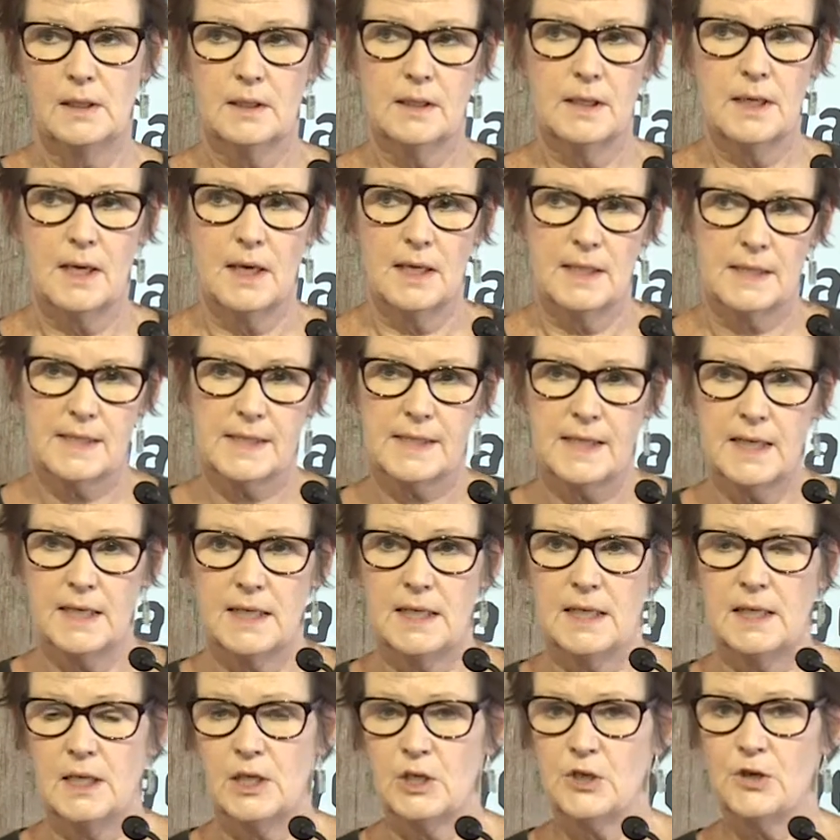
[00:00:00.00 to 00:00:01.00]
uh, stay
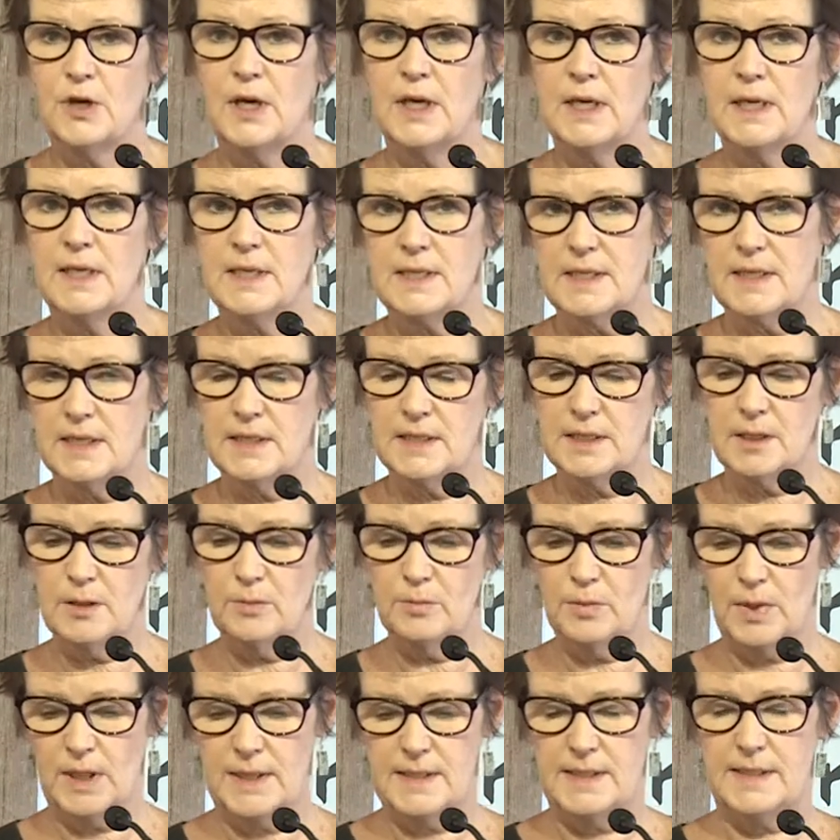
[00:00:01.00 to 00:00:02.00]
in the training centre
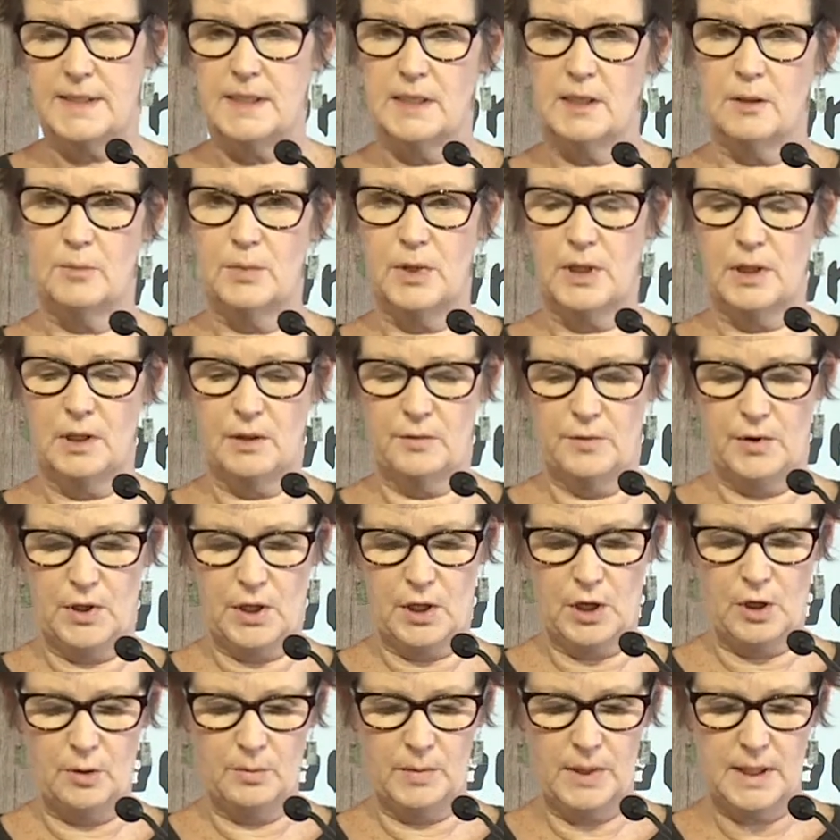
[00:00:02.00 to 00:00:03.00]
based in the middle of the
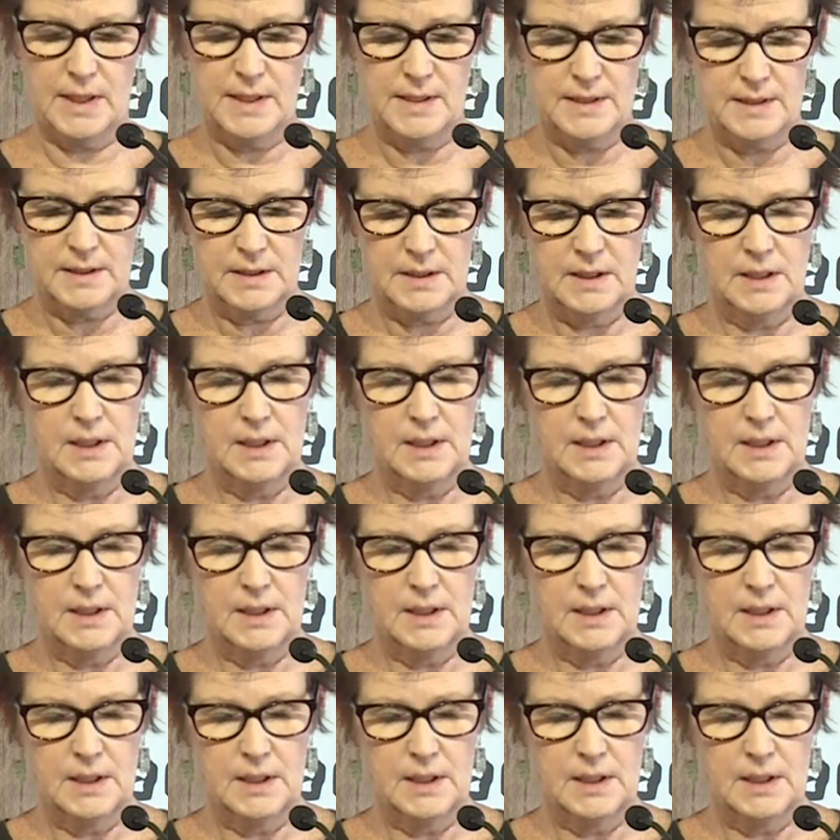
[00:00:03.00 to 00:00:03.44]
homeland.